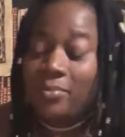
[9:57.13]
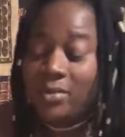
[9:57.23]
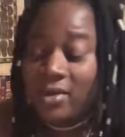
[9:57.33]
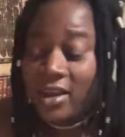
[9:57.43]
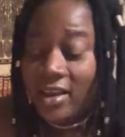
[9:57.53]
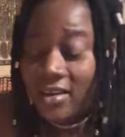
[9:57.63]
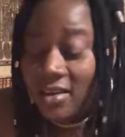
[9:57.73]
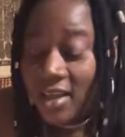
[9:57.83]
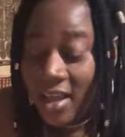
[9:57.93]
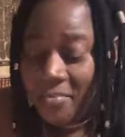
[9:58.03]
Maybe they,
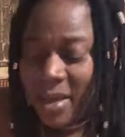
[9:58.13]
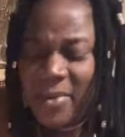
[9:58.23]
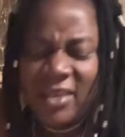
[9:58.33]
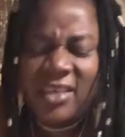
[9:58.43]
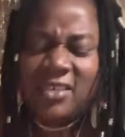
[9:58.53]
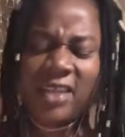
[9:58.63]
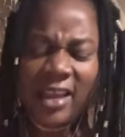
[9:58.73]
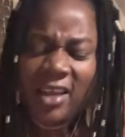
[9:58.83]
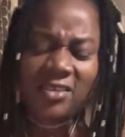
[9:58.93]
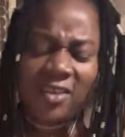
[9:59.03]
maybe this,
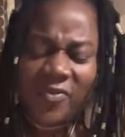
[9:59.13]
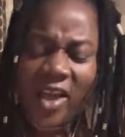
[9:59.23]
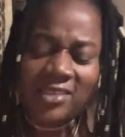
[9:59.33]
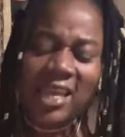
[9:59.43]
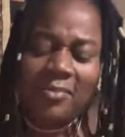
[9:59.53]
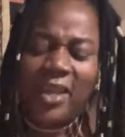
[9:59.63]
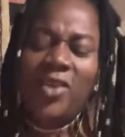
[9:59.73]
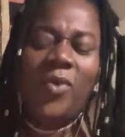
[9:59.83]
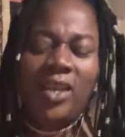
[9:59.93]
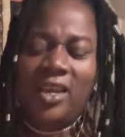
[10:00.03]
that is the first time they're
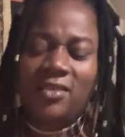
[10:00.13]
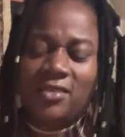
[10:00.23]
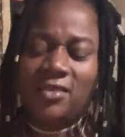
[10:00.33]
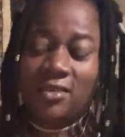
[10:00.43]
doing this.